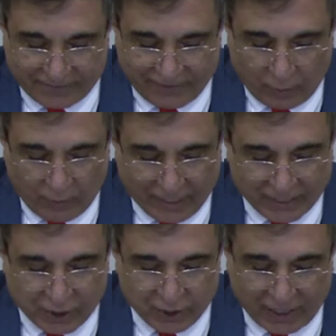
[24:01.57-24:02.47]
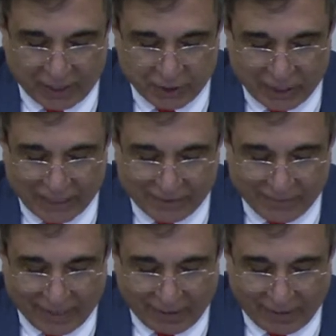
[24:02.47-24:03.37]
view that change is
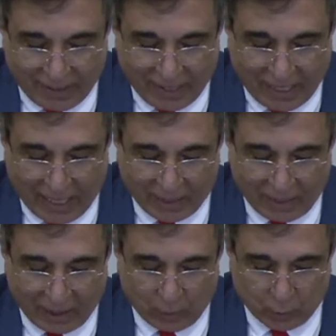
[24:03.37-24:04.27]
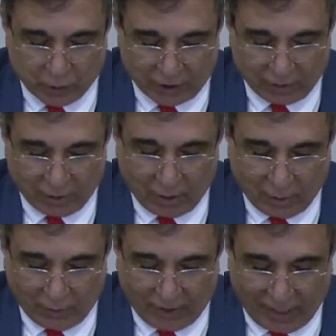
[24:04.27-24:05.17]
merely an illusion
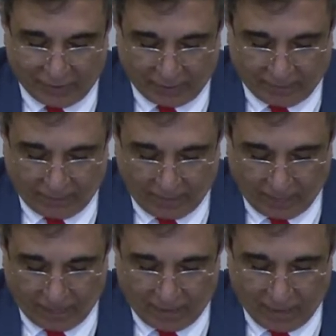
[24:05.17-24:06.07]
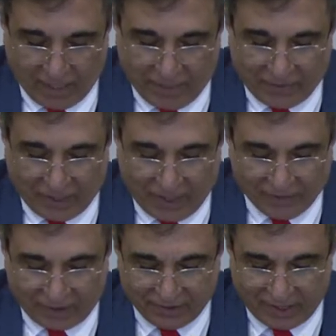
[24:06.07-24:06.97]
on the other. The
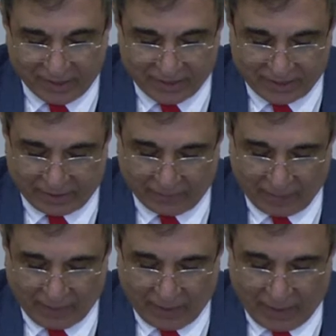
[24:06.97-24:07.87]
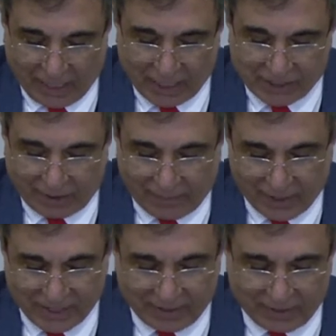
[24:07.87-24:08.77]
latter tendency is
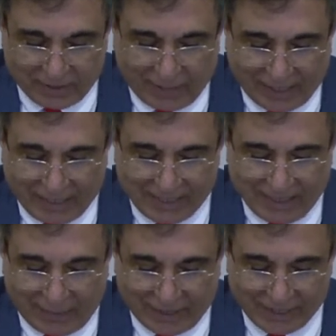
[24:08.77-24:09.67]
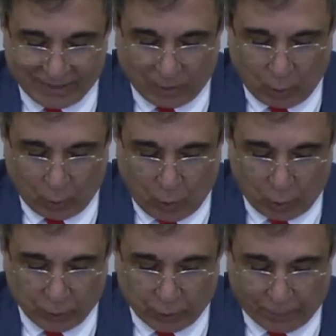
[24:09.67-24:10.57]
represented by Islamists who
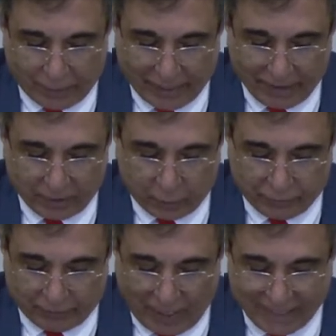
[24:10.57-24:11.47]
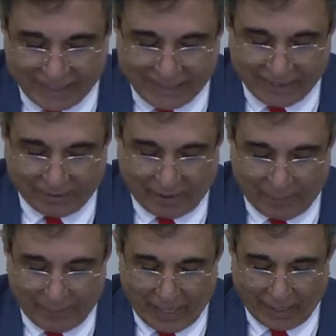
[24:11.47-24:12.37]
want to bring, to drag
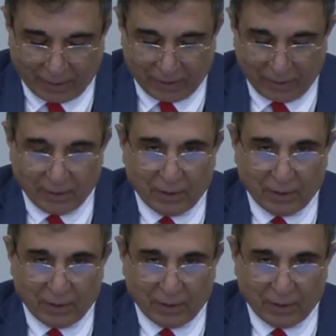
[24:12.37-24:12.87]
Syria back